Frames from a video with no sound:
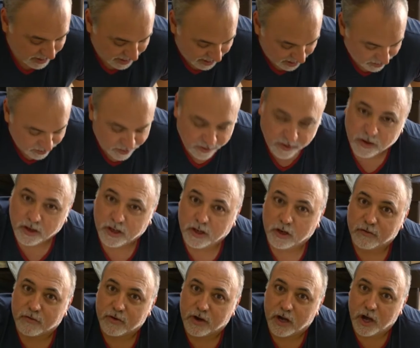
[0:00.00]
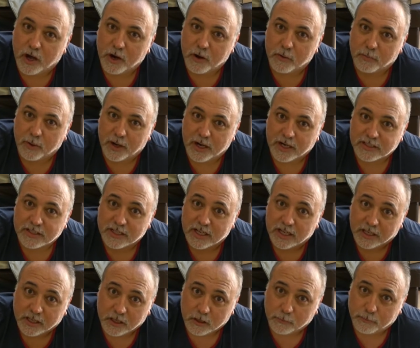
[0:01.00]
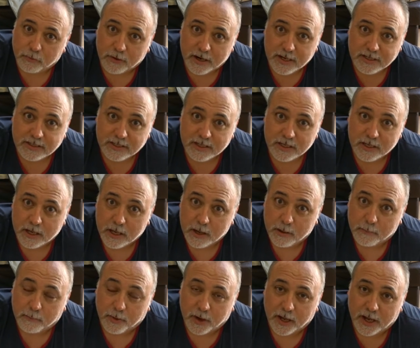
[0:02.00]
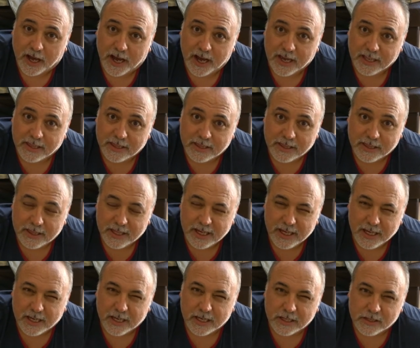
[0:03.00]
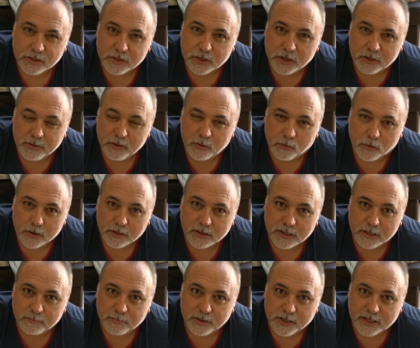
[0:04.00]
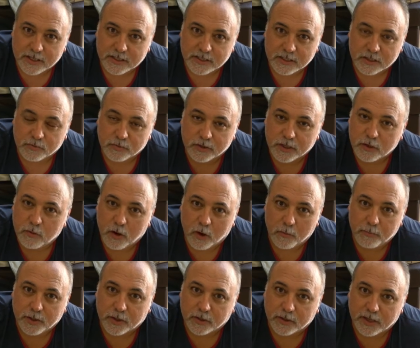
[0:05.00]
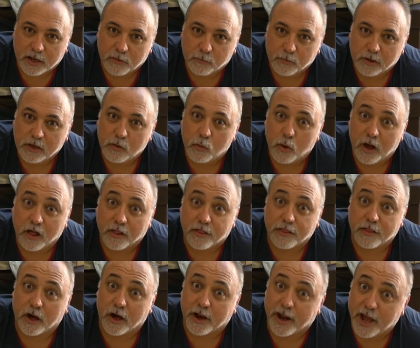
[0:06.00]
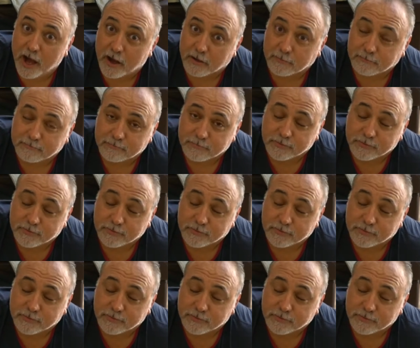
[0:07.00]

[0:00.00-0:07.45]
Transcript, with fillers: I don't know, they're a little over a hundred bucks, a little pricey, but I think it's gonna be worth it because it's really well built and really well thought out.